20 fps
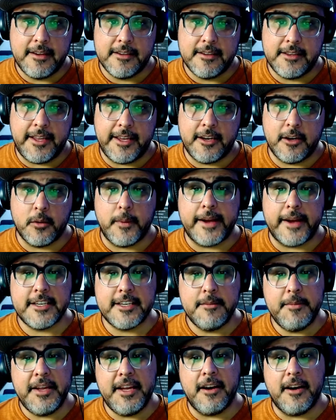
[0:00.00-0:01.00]
they
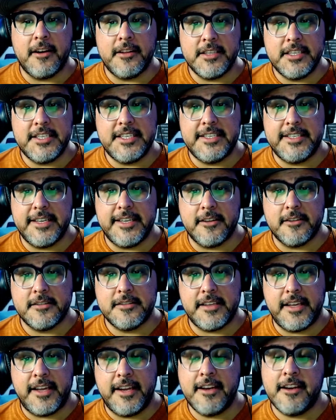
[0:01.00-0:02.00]
corrected me on the details
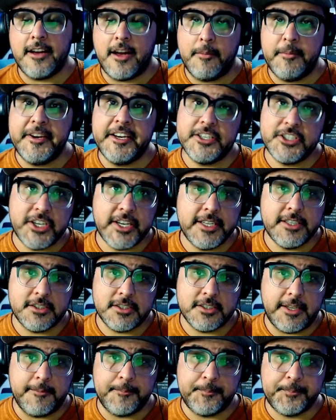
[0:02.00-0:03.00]
and got me to change
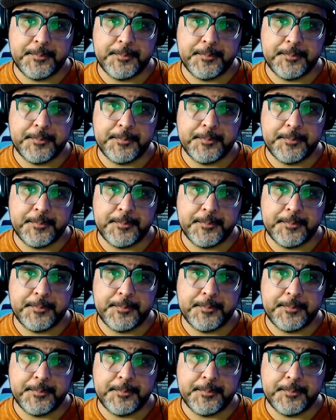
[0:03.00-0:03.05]
them.